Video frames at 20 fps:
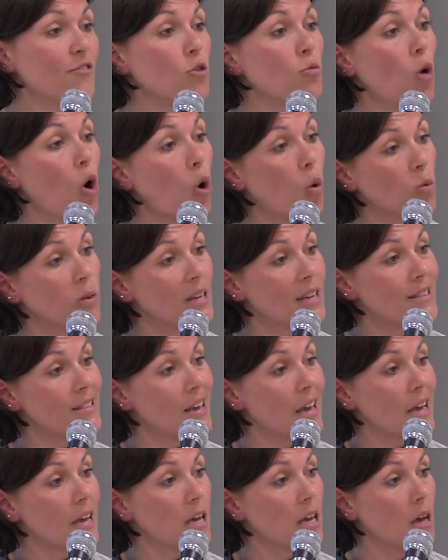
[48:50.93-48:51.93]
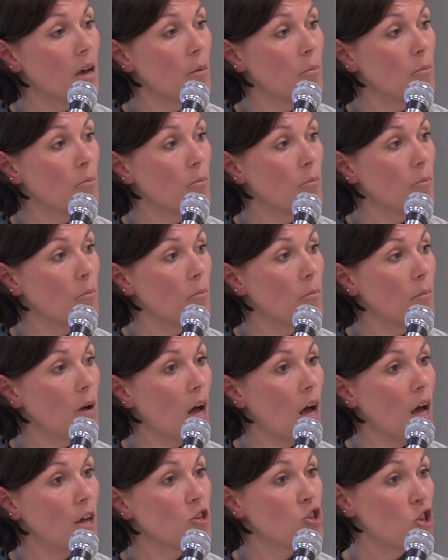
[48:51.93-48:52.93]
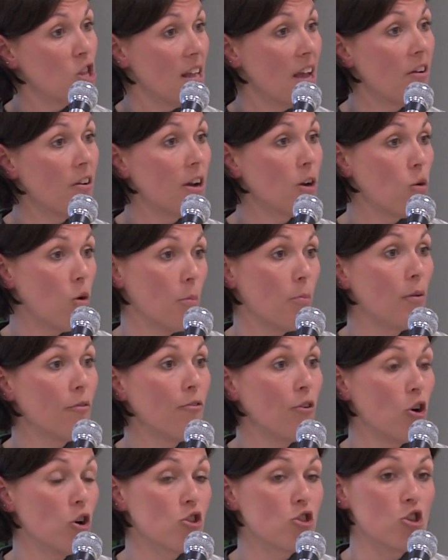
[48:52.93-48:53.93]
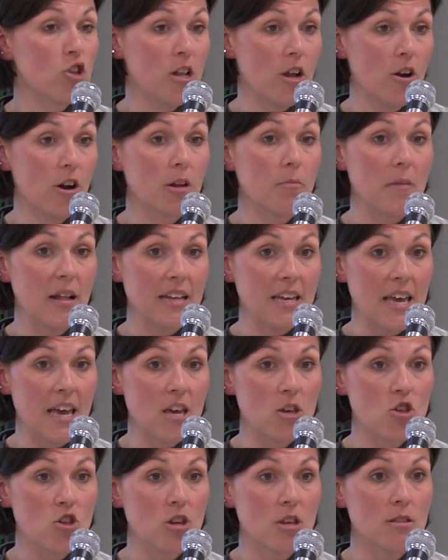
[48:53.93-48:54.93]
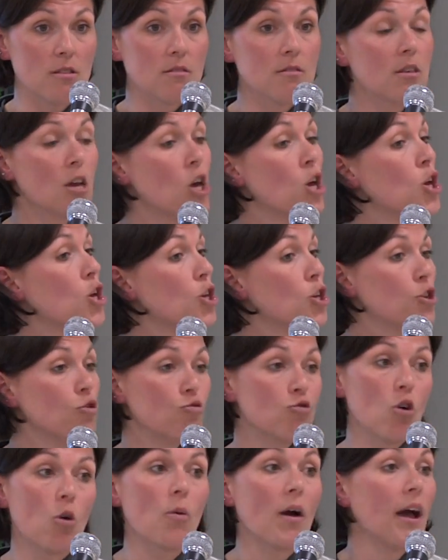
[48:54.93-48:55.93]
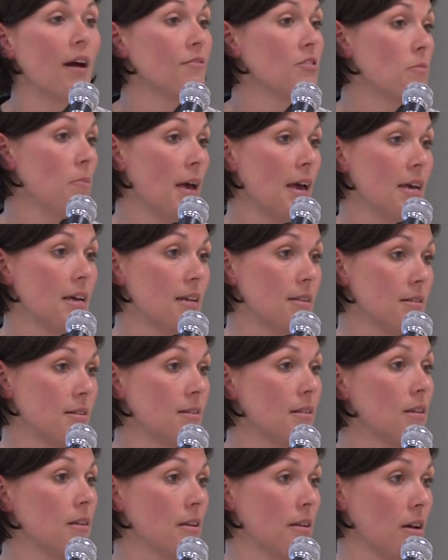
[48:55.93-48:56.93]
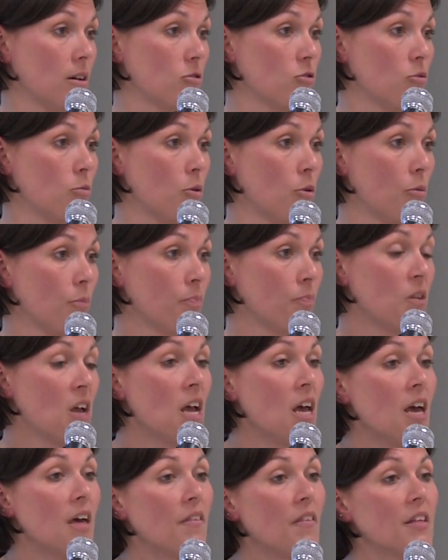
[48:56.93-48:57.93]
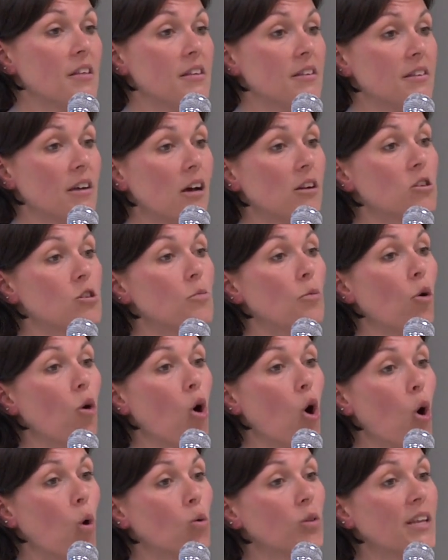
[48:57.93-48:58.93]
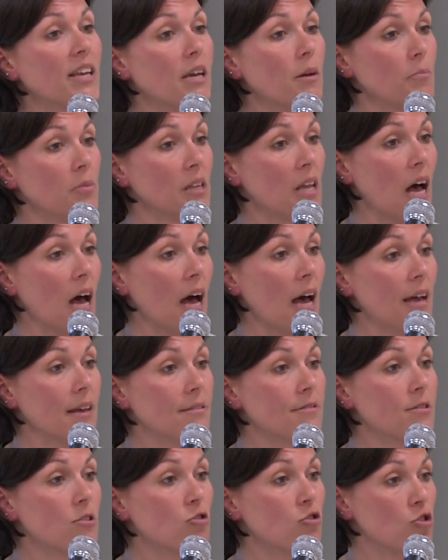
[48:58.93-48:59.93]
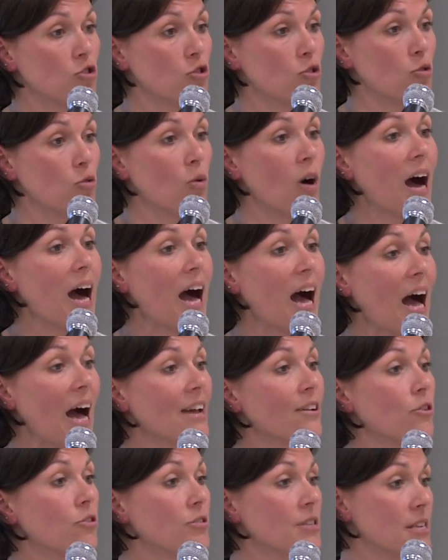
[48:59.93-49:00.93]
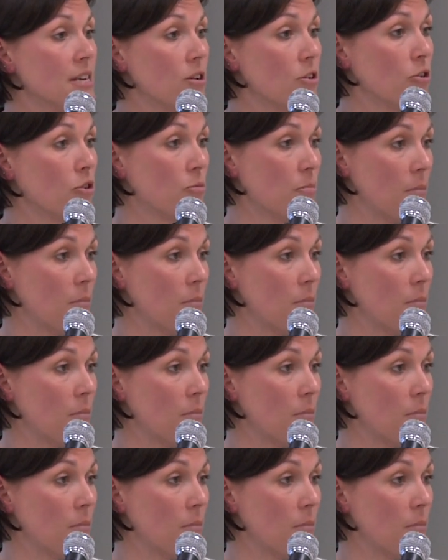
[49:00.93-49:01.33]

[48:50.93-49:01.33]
you only take generic or preferred generic medications, you don't have to pay into the deductible. The deductible only applies to higher tiered